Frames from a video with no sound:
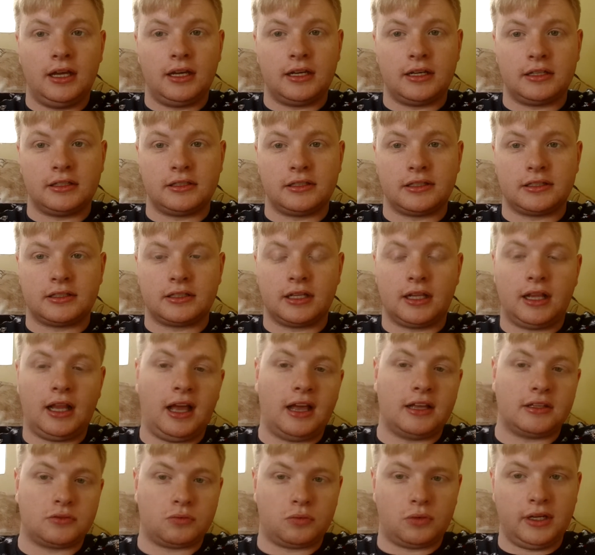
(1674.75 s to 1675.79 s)
because it's the
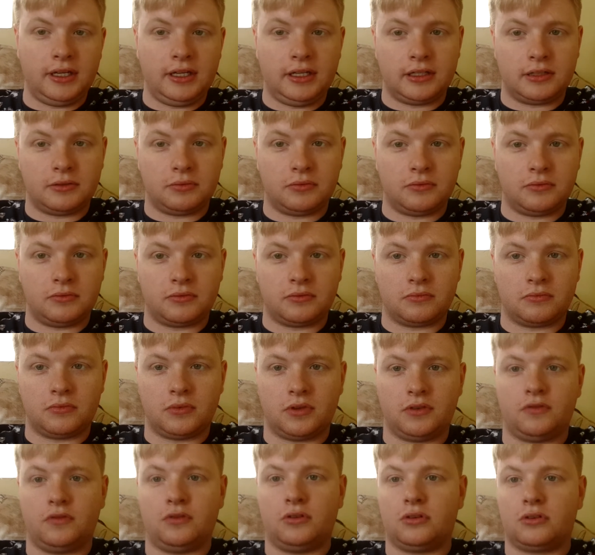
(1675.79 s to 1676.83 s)
last week
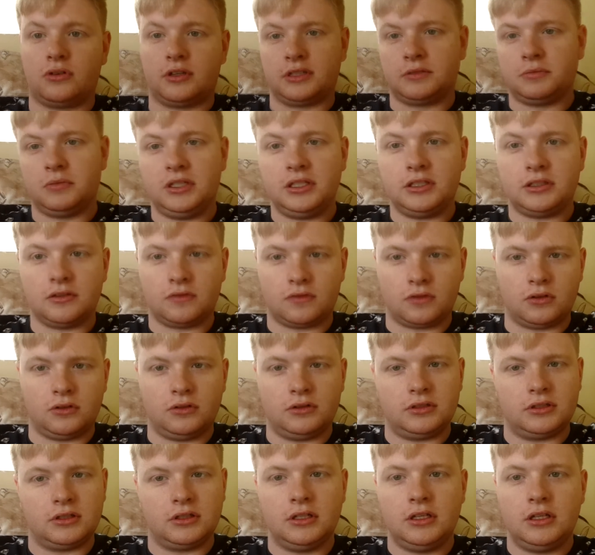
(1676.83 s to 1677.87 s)
before Christmas, of
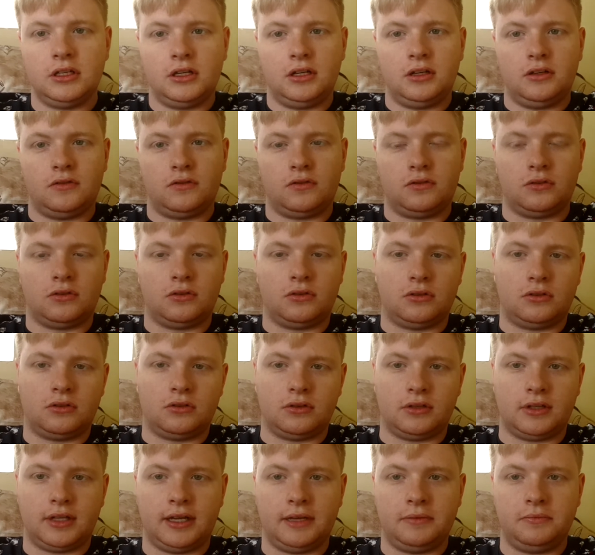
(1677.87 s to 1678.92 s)
course,
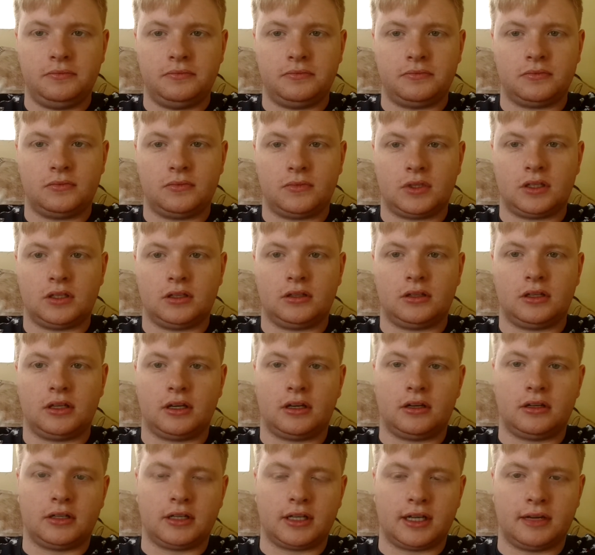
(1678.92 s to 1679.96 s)
for them, that they're
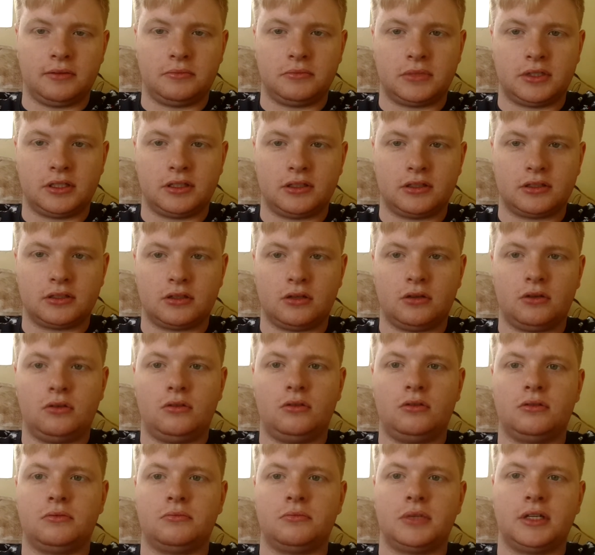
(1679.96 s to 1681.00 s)
going to come to the
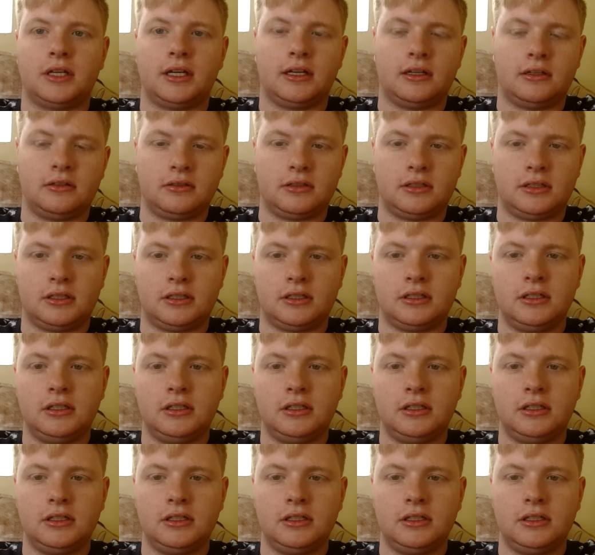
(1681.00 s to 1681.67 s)
school and be able to